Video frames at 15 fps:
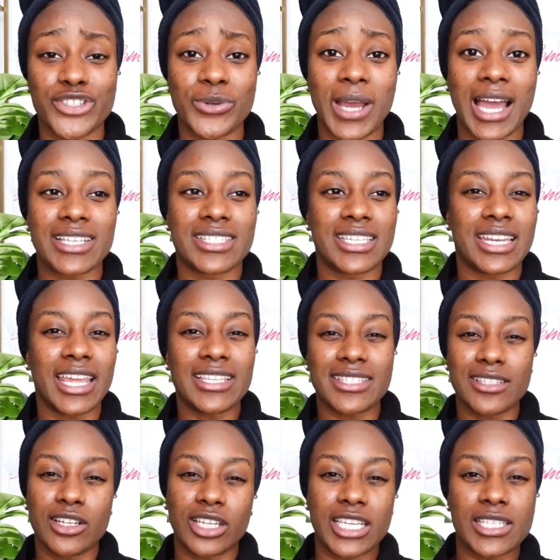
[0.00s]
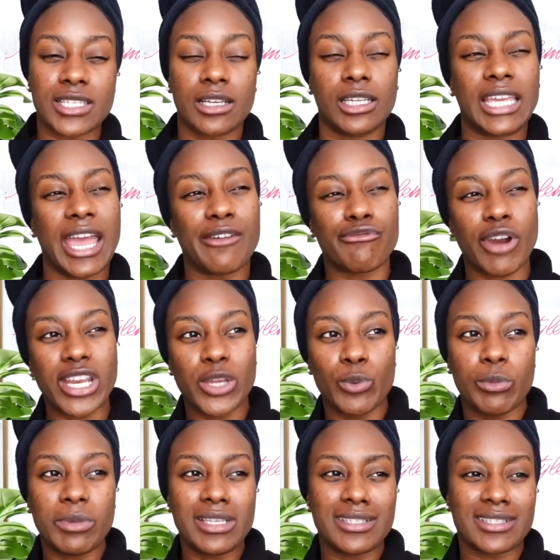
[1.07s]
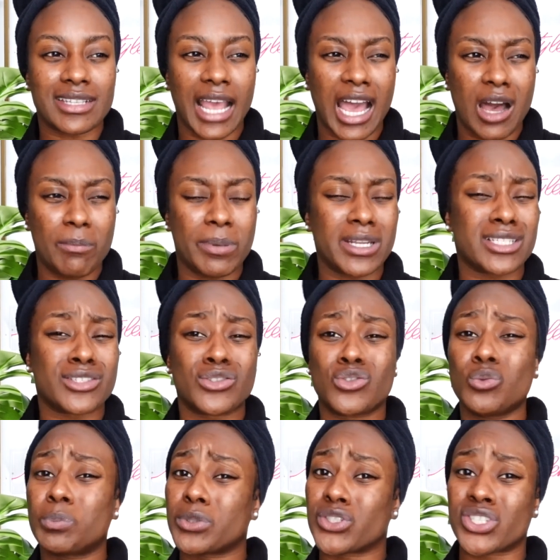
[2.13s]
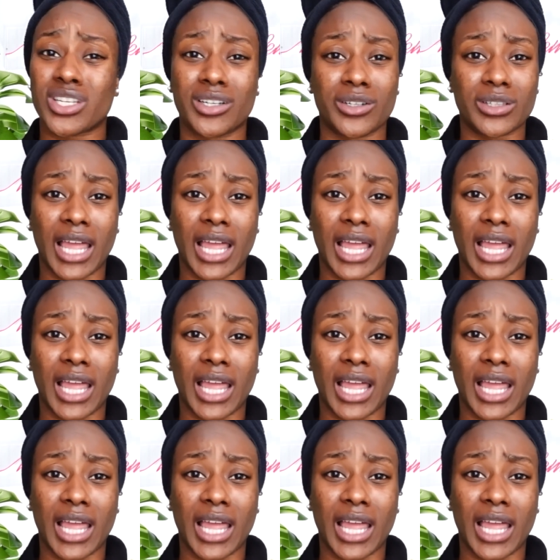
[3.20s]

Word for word: You guys, today's look is a get ready with me style, but it's super chill.